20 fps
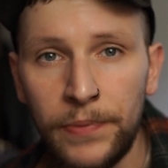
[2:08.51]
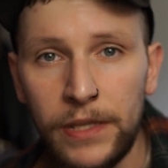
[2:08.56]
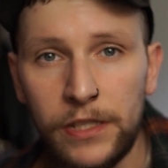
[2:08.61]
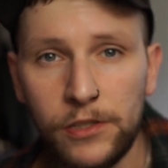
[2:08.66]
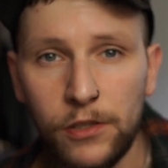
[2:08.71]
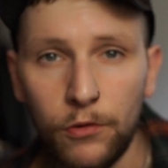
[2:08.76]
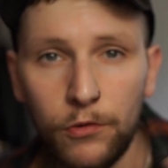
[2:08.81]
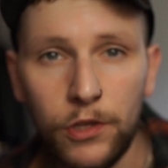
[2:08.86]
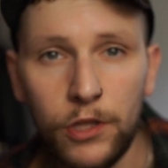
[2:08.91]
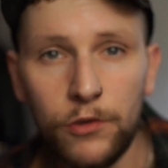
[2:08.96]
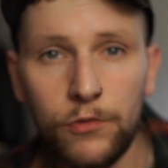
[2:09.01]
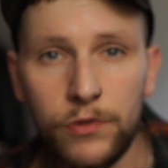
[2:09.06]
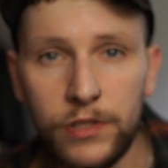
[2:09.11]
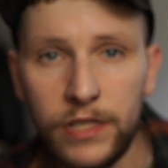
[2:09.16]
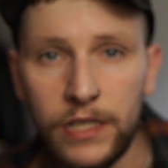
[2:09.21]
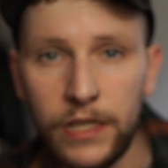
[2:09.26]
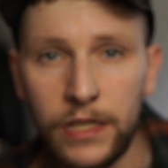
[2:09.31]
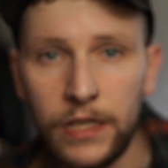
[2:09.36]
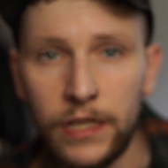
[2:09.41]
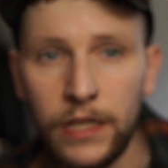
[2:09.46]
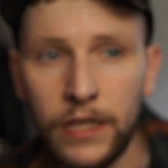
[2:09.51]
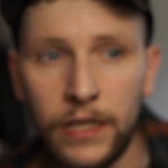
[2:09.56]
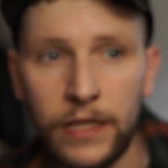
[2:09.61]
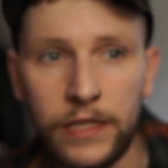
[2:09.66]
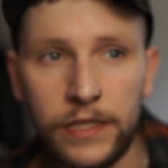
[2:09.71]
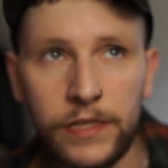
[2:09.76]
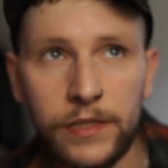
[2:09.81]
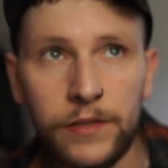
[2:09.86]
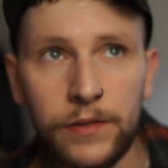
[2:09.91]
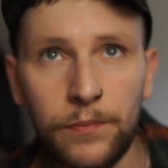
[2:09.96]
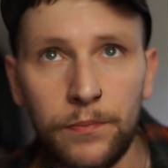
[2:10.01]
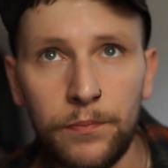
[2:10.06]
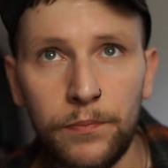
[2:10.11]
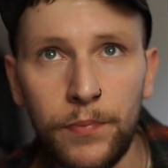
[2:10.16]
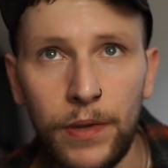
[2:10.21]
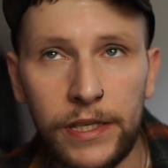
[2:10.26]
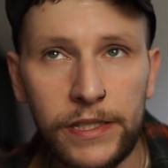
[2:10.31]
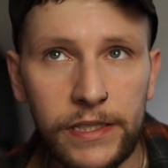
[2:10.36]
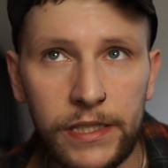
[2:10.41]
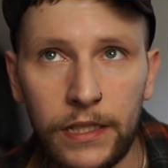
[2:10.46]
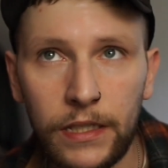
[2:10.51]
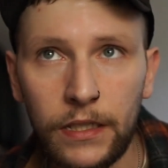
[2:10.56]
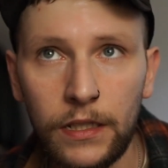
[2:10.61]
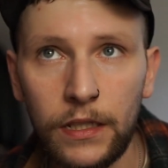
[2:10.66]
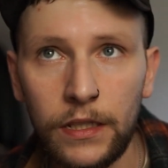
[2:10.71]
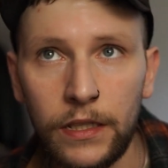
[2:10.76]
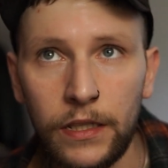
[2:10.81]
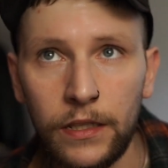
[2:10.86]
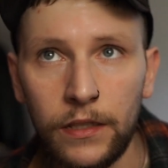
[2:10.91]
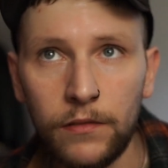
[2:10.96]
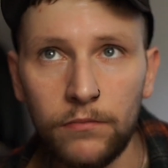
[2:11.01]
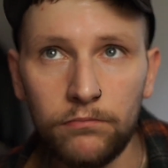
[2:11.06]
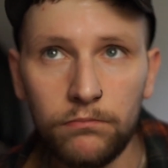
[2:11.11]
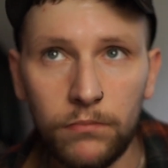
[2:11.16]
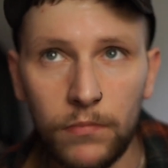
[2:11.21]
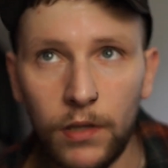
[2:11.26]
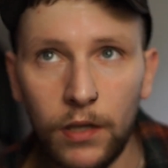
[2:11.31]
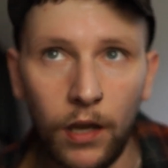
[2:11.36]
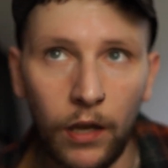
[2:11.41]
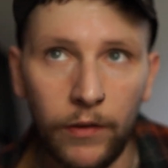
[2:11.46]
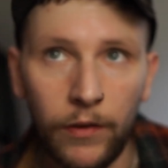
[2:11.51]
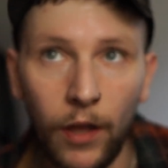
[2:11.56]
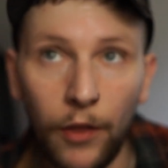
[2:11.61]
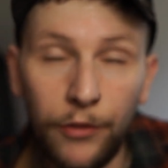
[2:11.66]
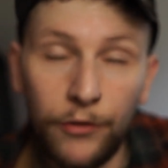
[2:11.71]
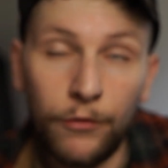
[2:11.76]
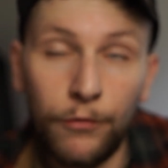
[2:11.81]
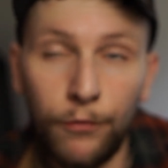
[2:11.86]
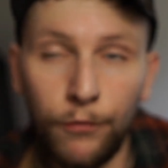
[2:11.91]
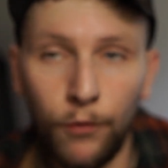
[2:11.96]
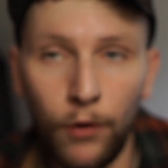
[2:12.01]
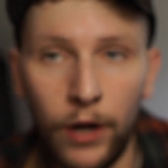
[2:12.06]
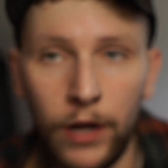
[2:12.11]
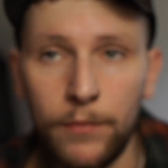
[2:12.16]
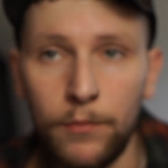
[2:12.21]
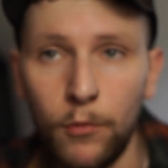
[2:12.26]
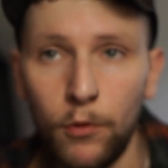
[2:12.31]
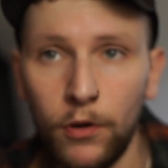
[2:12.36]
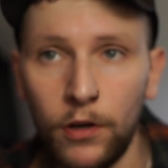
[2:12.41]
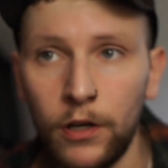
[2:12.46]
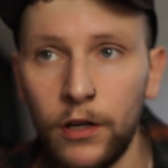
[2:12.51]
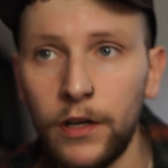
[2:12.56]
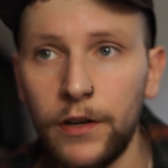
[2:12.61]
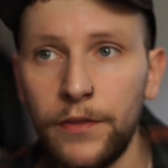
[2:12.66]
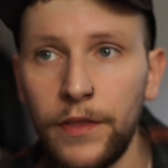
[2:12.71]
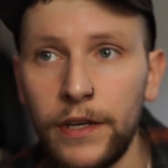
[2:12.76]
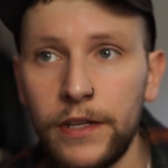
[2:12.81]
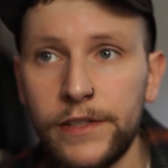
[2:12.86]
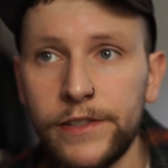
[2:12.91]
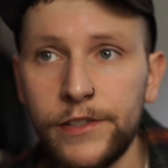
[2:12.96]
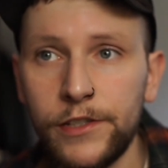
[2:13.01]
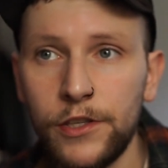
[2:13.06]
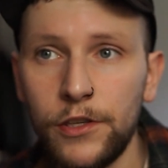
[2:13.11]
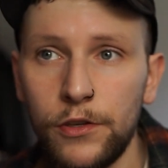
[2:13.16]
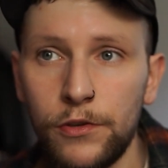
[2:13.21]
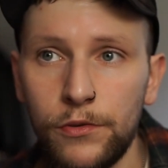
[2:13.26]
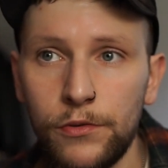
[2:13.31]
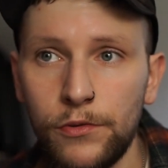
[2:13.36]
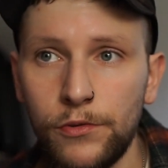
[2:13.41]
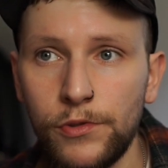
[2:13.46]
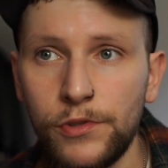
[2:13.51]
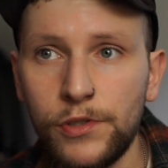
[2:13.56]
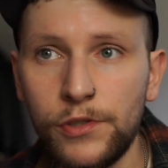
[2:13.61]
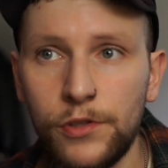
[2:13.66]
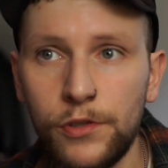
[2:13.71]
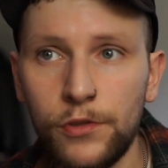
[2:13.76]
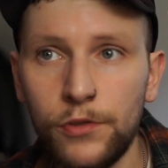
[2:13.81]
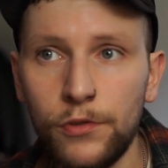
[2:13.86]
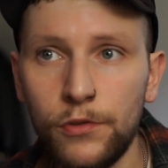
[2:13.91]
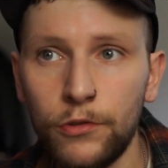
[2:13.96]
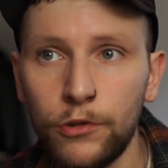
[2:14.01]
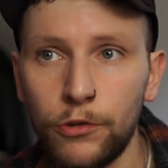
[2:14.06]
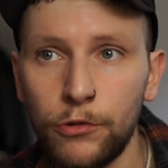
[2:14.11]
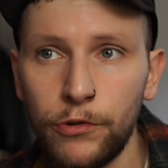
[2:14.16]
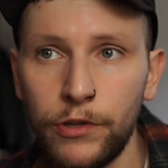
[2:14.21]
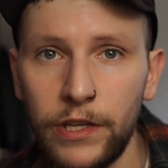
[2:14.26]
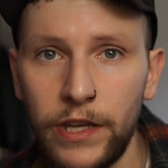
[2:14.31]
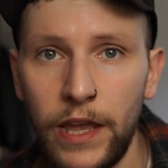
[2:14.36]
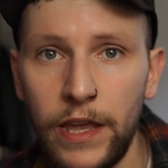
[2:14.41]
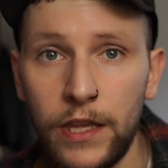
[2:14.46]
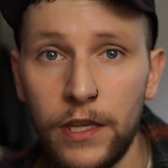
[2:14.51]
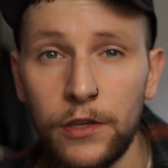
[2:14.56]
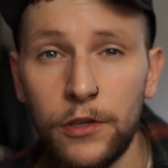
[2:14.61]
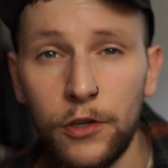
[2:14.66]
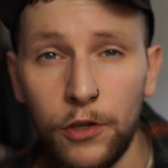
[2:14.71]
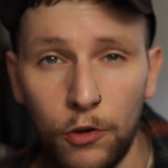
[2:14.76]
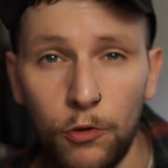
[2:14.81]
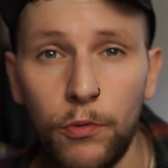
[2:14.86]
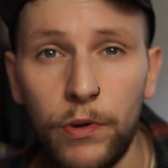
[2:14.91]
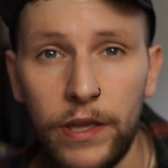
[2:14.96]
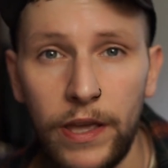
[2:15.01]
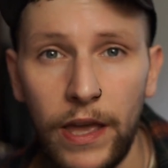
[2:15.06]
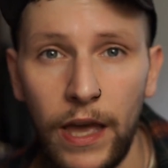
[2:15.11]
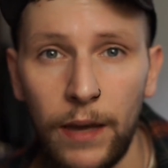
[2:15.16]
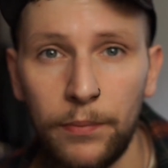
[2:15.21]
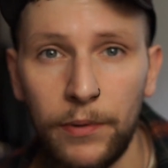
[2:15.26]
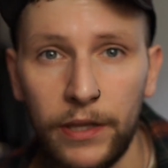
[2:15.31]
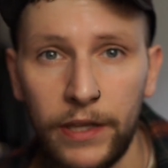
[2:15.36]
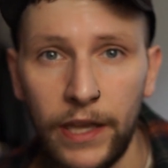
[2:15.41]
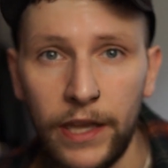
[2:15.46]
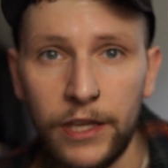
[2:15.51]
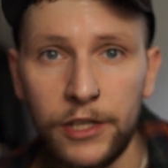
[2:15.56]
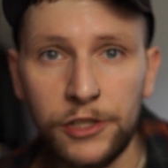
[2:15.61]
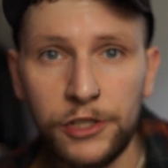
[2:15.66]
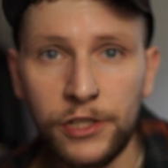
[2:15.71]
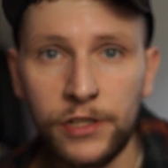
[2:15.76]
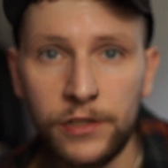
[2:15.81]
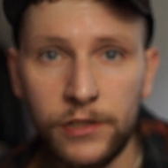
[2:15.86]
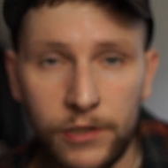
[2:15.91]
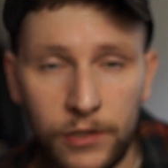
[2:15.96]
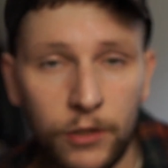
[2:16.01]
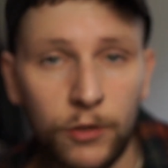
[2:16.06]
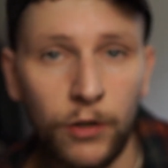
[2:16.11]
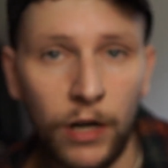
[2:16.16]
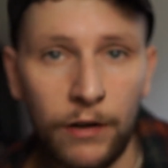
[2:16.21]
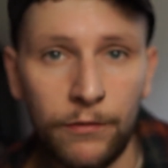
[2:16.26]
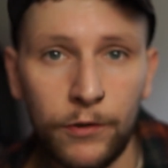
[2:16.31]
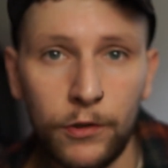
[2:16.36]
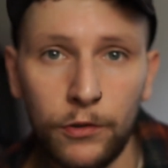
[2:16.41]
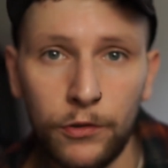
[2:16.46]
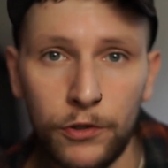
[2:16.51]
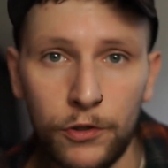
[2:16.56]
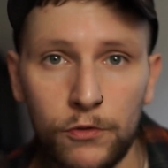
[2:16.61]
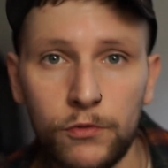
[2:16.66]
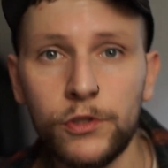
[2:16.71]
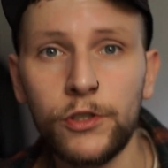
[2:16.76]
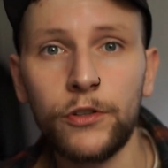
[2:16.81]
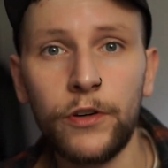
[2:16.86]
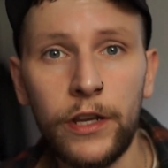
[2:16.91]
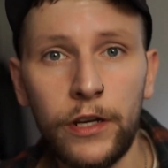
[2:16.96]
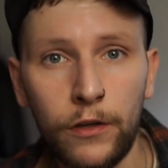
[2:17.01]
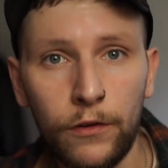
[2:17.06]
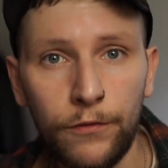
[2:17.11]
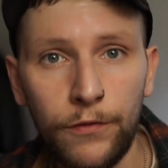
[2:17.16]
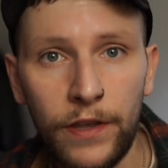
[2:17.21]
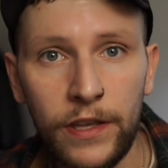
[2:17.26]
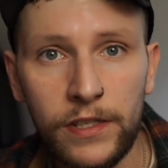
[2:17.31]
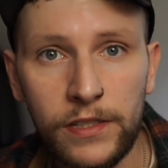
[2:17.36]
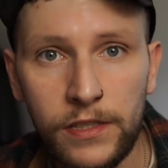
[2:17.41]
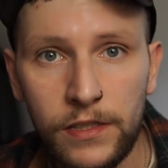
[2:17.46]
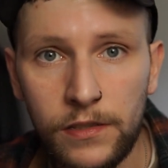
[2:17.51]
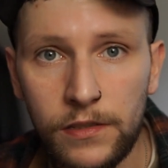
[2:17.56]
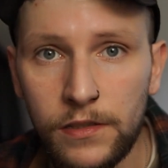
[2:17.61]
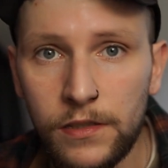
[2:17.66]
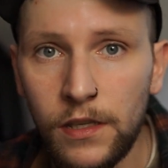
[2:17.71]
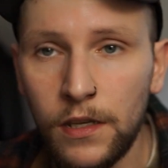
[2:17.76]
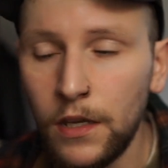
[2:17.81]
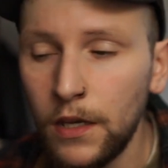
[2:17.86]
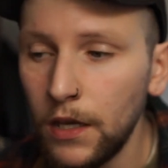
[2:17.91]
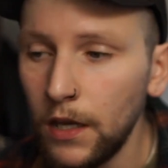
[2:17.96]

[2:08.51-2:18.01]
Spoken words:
so Qt is basically another framework that is used to create GUI applications, graphical user interfaces.